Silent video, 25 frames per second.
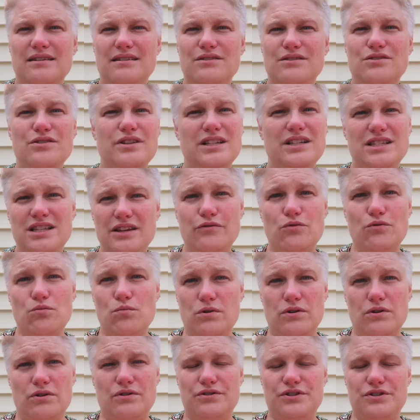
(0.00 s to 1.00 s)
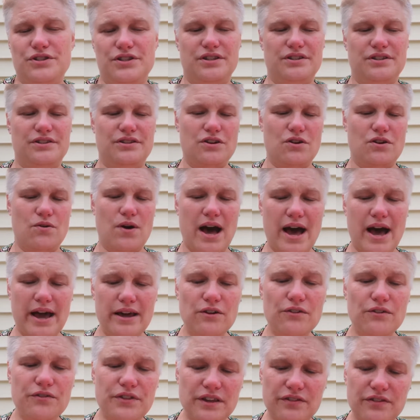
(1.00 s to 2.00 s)
So that's even worse. So I
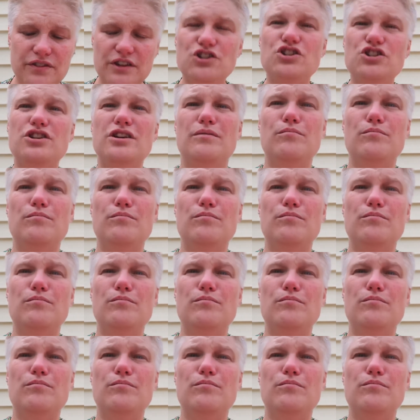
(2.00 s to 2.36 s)
don't think this